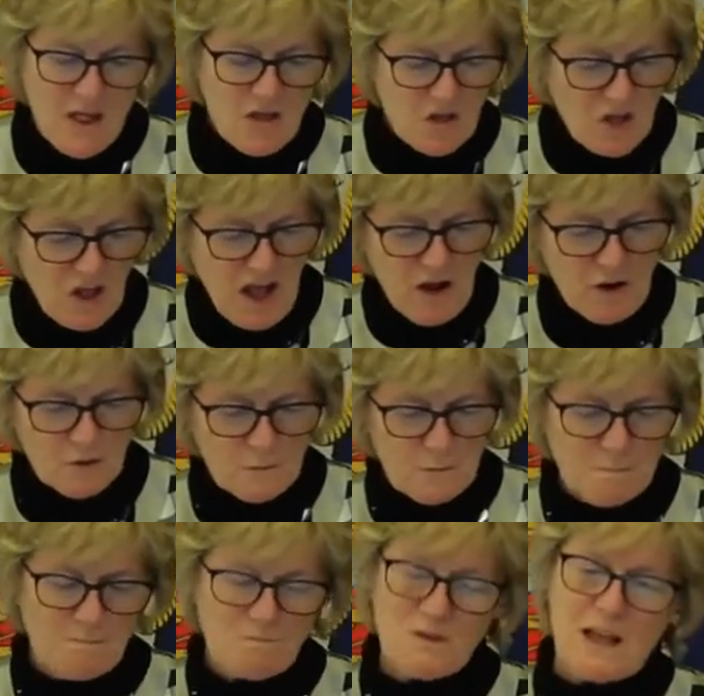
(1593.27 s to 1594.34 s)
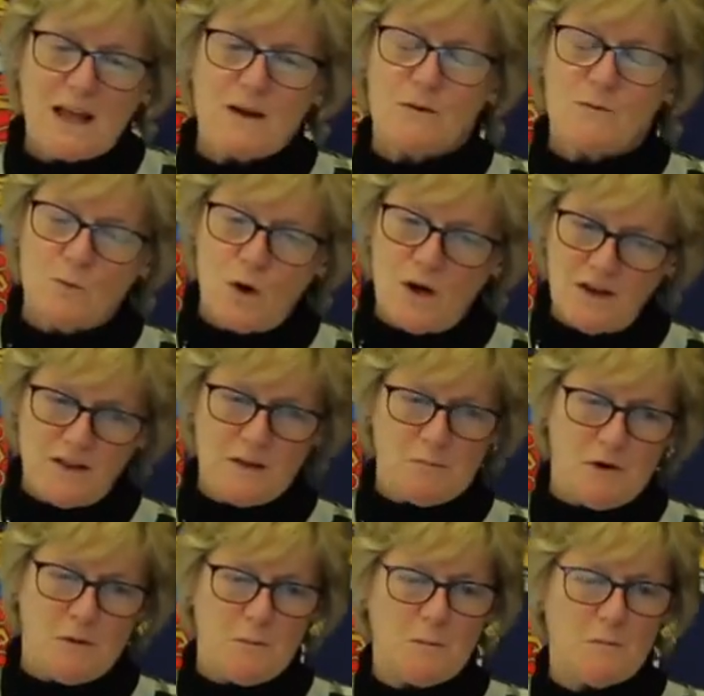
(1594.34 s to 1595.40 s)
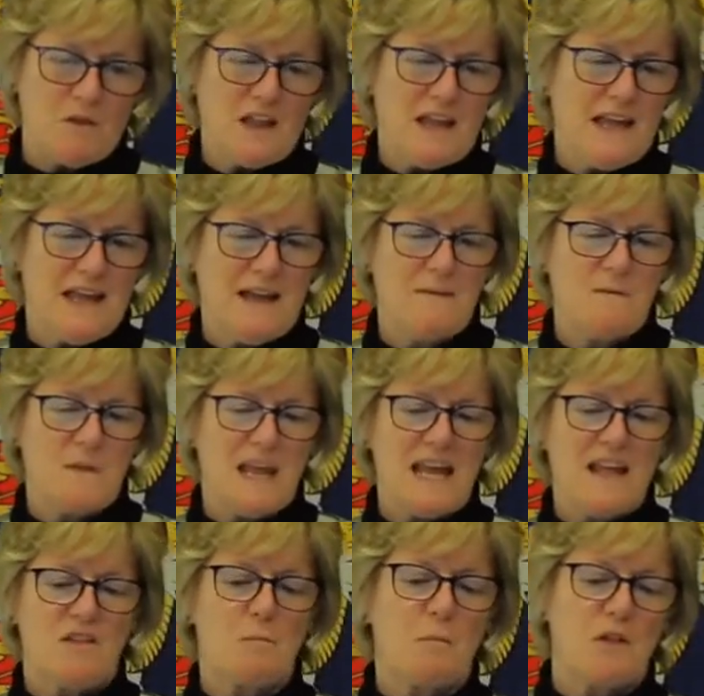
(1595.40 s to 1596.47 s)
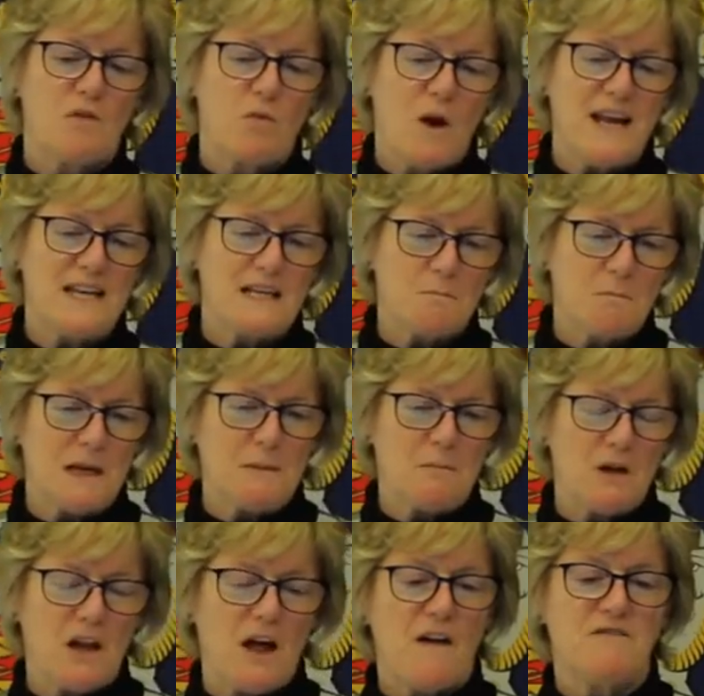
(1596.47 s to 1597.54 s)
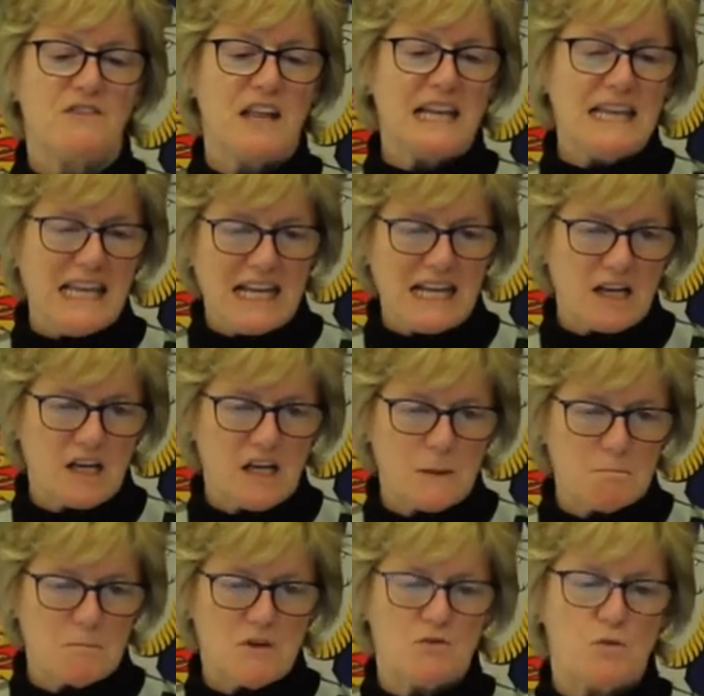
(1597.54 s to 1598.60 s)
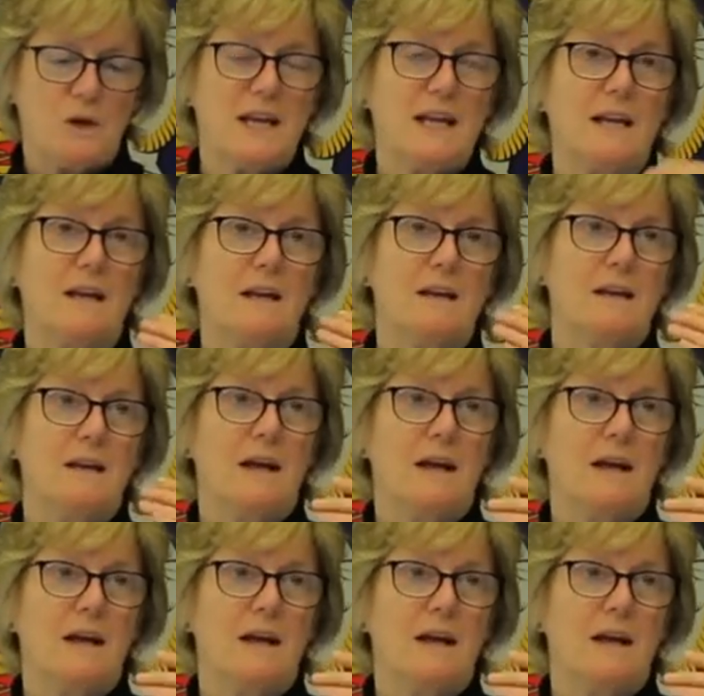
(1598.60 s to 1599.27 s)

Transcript: So one of the problems here is persuading people of the link between